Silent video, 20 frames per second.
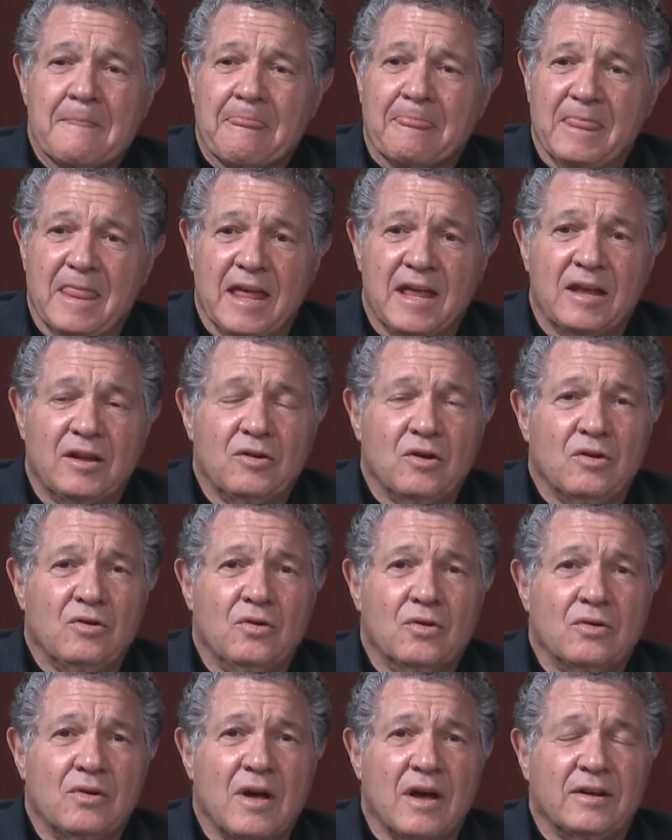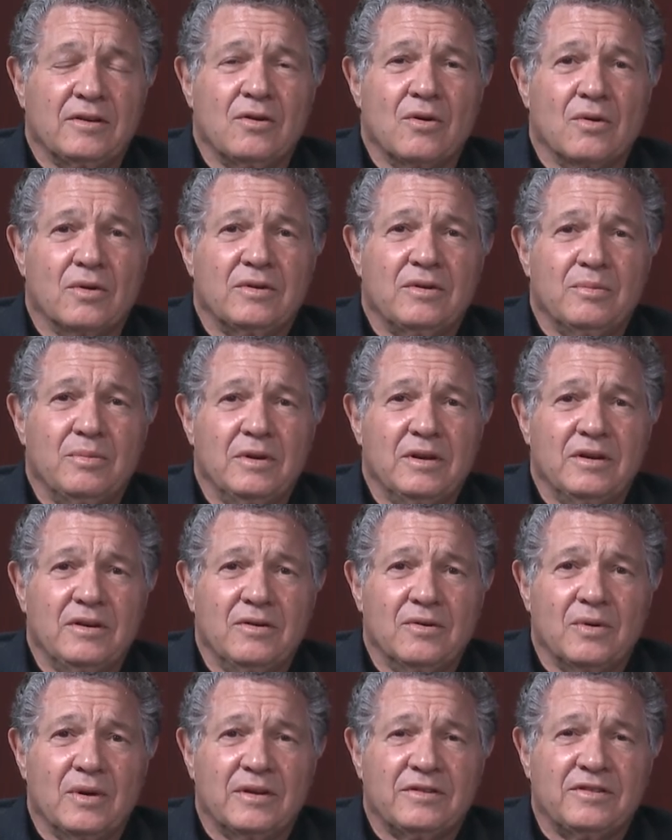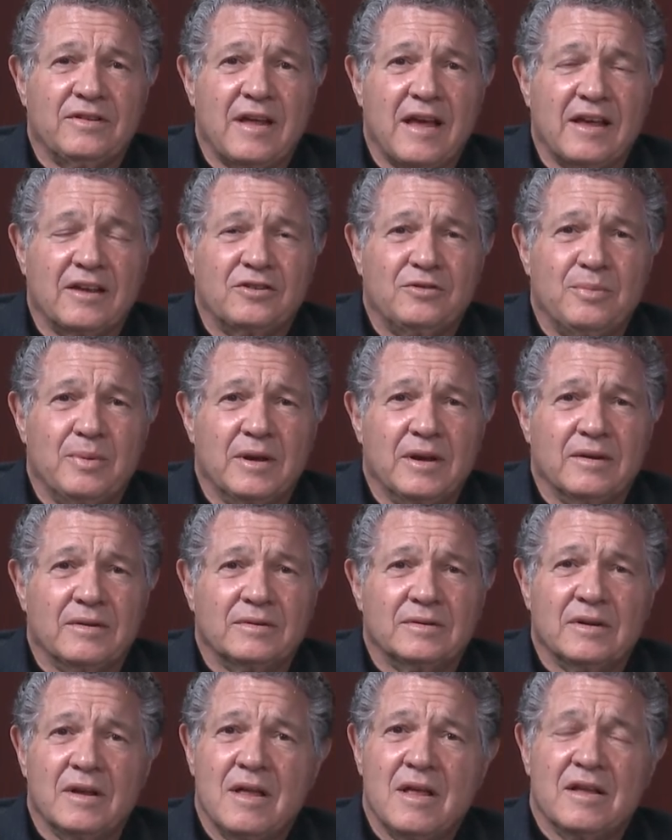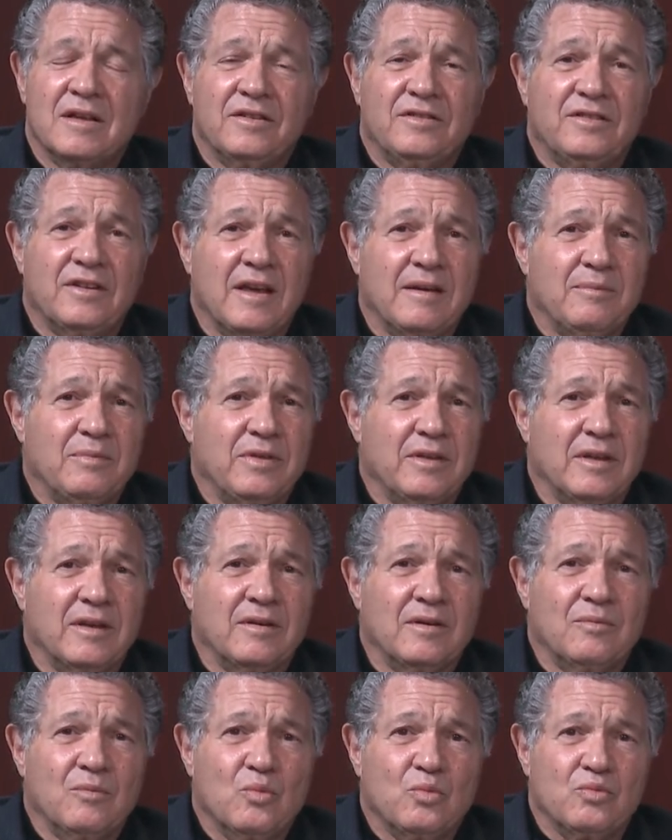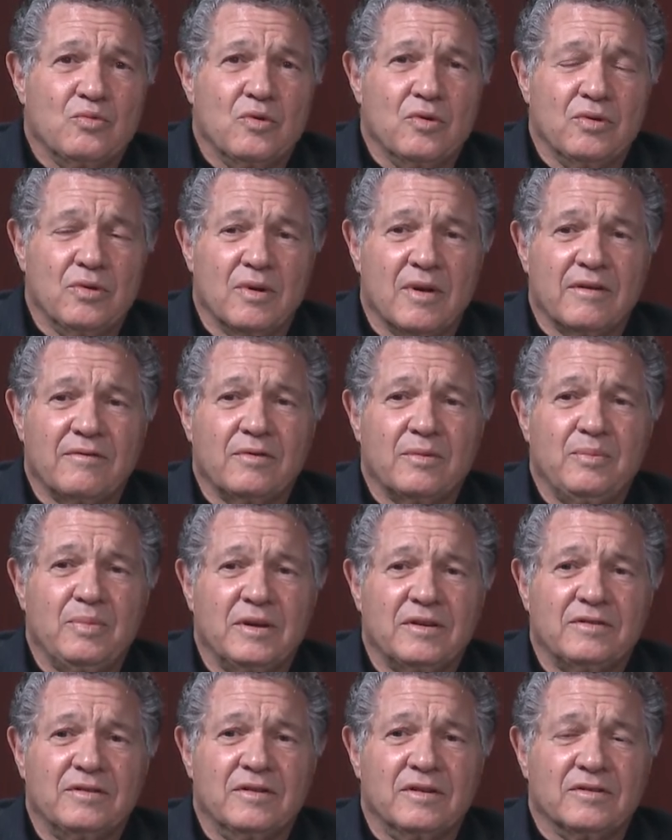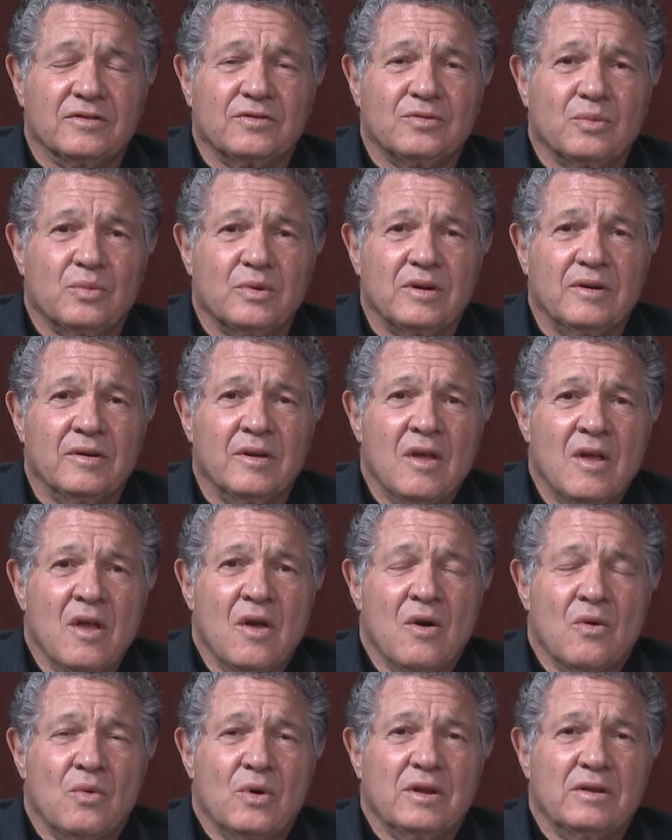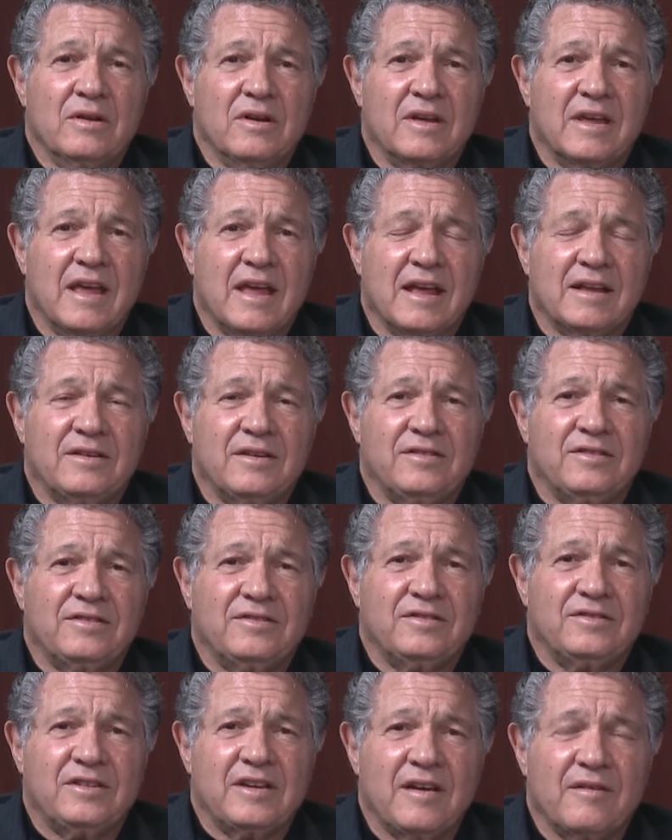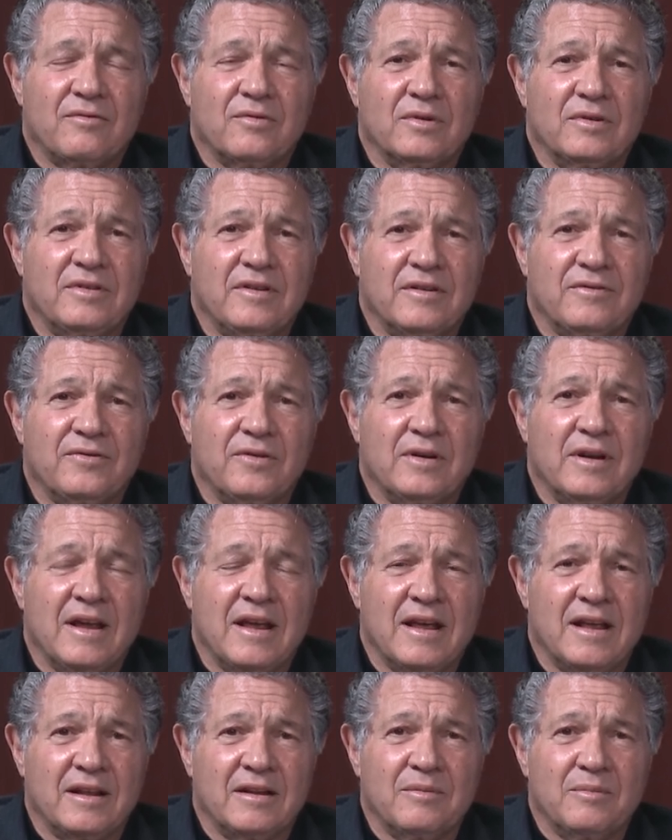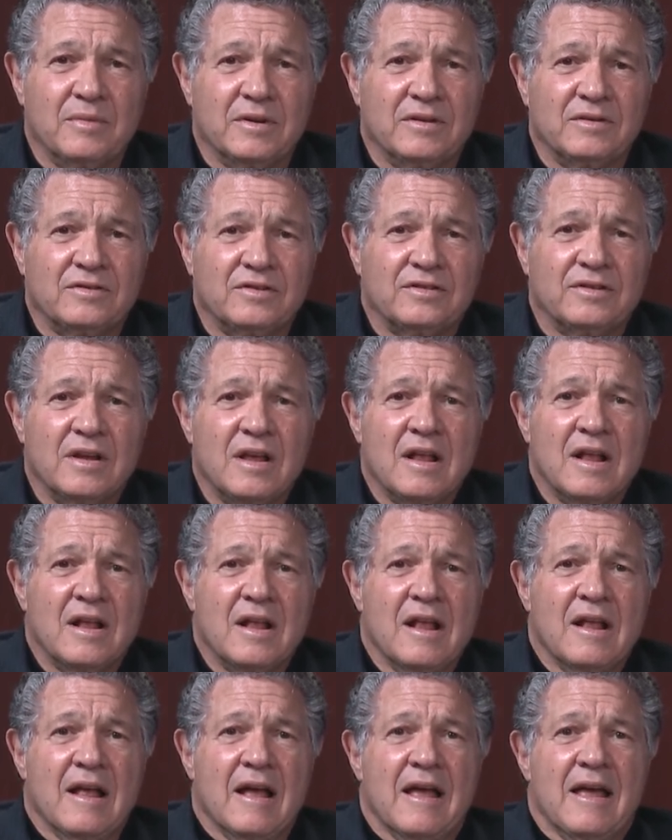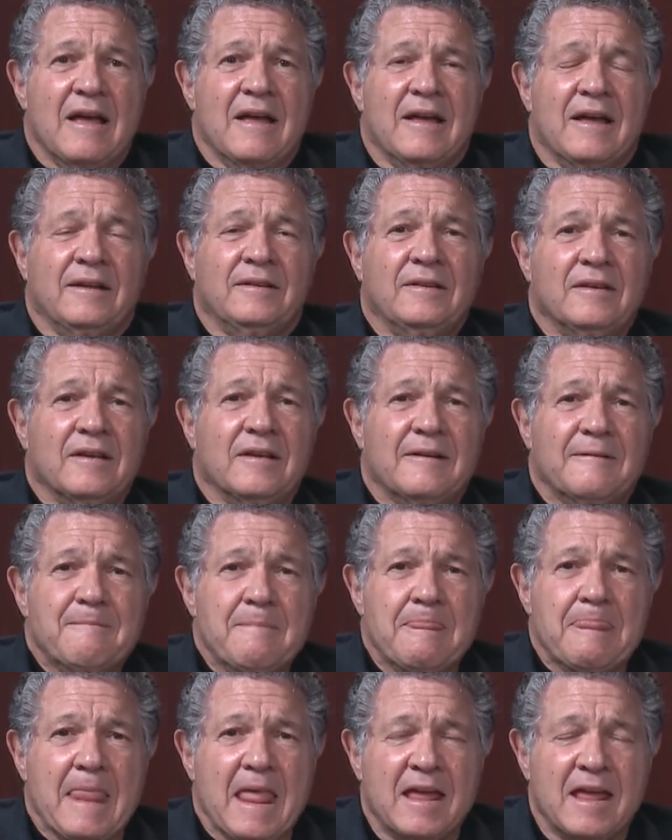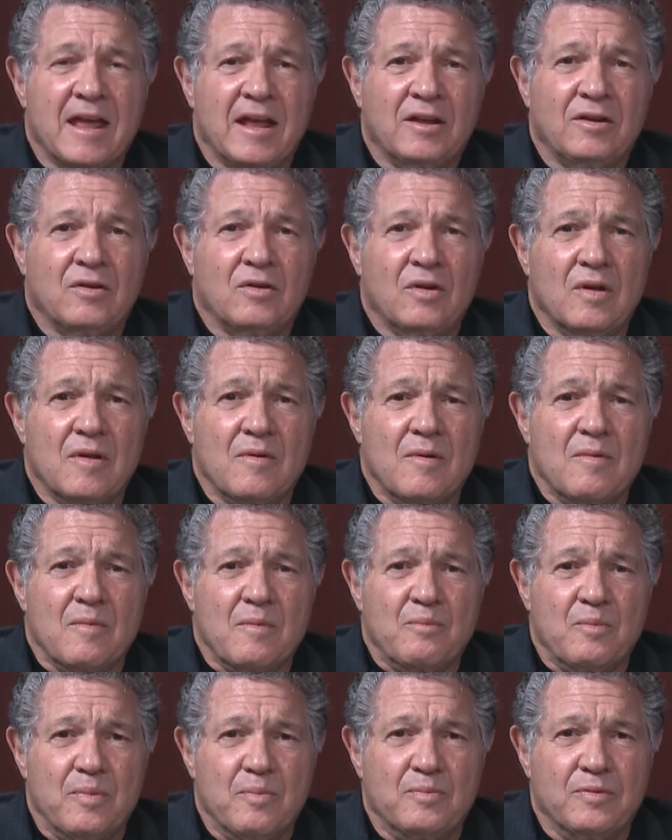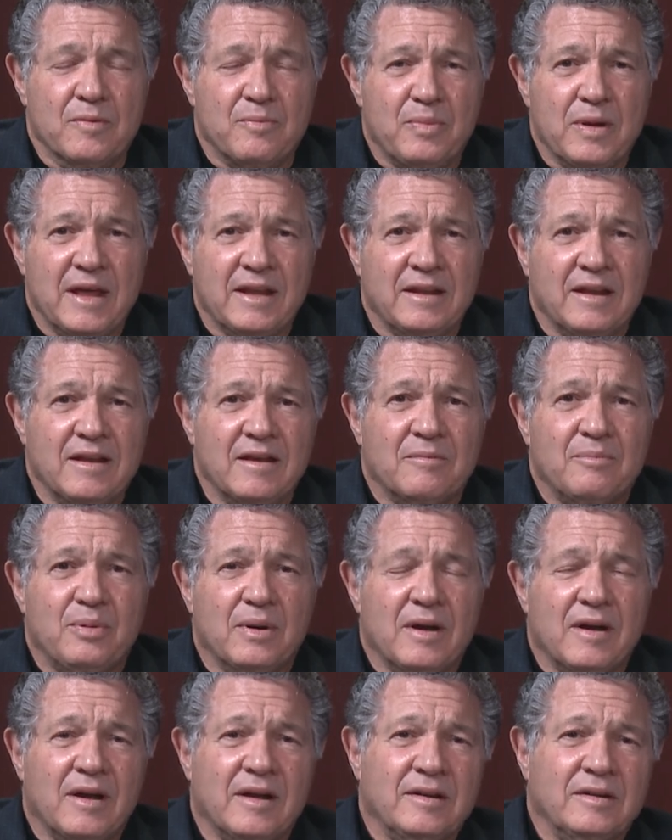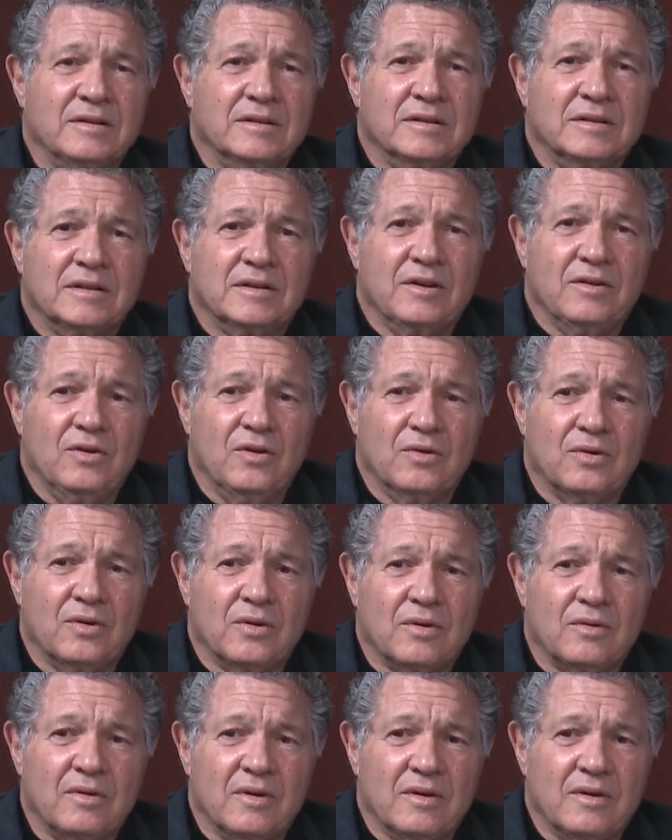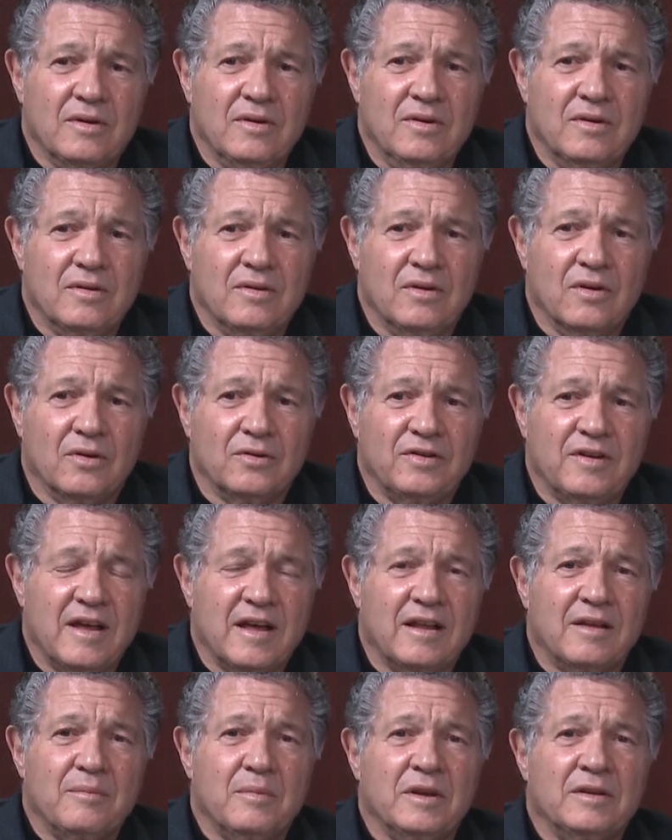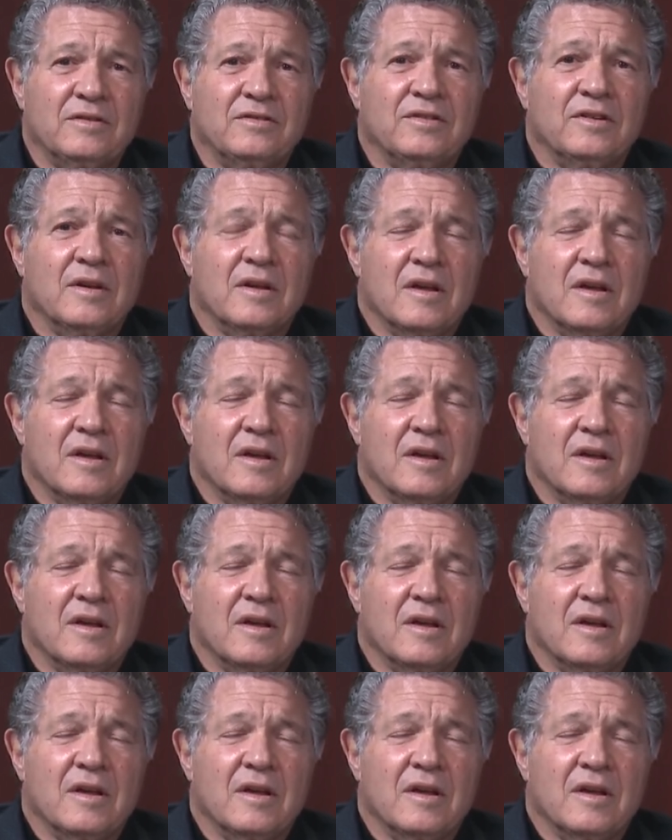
then you're not going to be a U.S. taxpayer. Same thing, do you have a business? We, we look at several different elements and and depending upon your those elements,